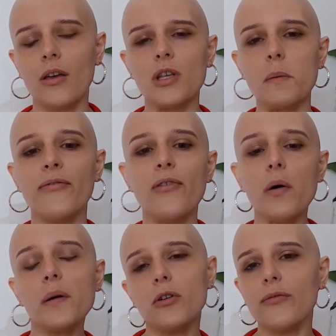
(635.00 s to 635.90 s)
So
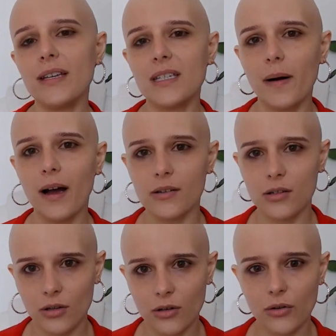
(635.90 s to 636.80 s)
before we move into part
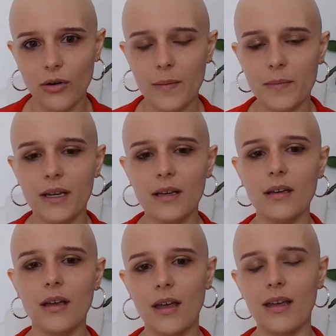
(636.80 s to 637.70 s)
2, I'm going
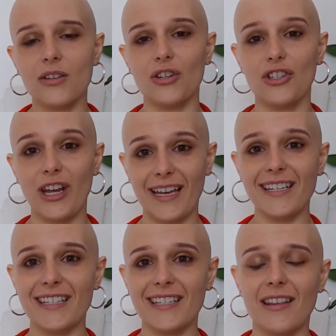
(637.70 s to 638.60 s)
to
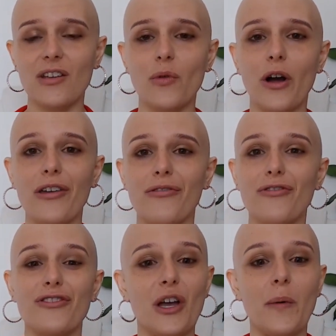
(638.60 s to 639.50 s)
suggest that you work
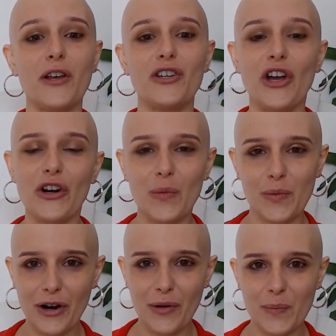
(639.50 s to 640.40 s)
through some journal
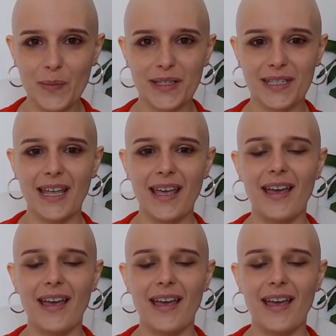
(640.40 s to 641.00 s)
prompts,